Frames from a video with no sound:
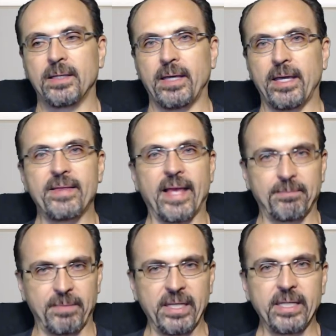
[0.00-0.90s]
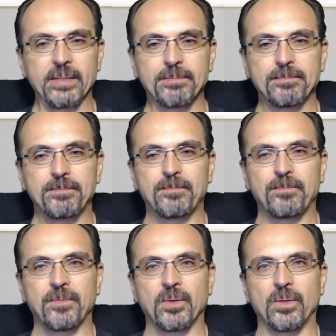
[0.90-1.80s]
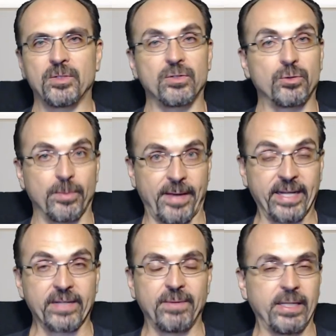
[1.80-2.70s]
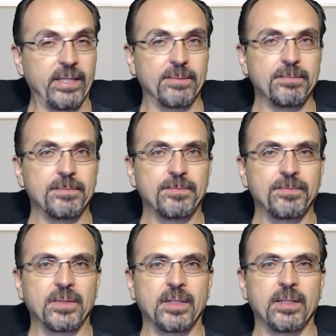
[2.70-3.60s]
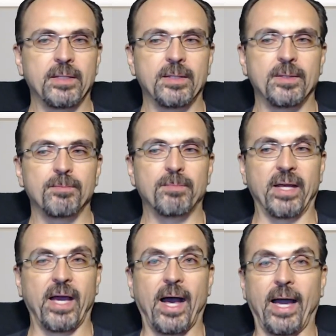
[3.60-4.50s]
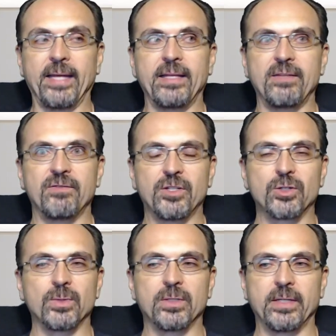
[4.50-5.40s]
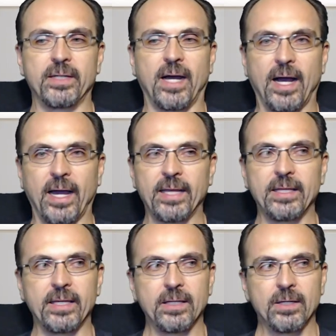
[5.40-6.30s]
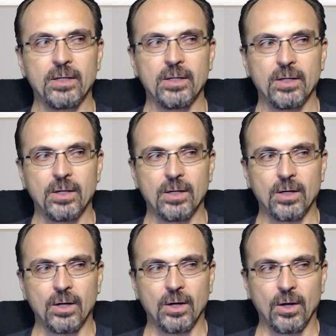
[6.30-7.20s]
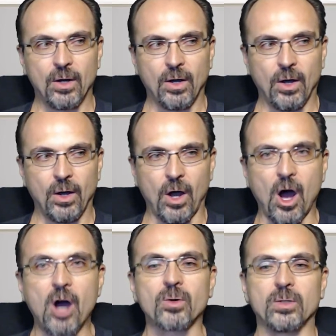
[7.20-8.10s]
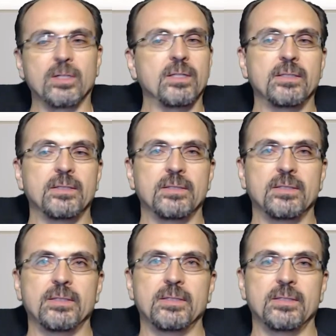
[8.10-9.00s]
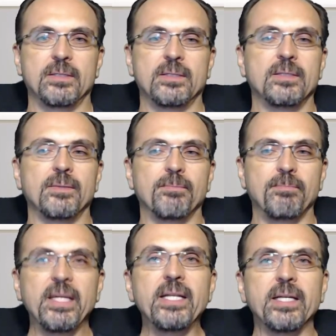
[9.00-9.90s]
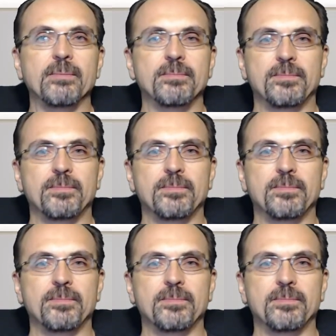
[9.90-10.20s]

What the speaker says: in that medium, which is a dramatic medium, but a highly visual and highly oral medium.